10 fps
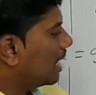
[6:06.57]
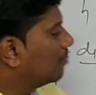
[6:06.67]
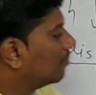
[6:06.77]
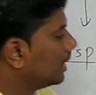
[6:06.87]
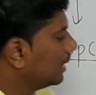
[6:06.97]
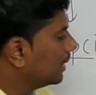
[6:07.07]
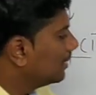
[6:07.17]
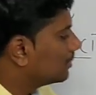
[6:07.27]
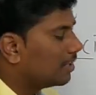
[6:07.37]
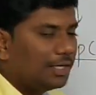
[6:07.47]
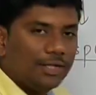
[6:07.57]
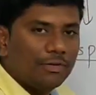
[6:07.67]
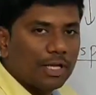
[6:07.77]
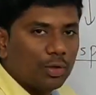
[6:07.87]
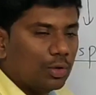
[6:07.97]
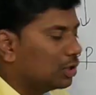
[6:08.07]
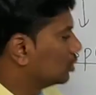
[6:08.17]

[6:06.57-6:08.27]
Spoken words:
I am bringing 30 value.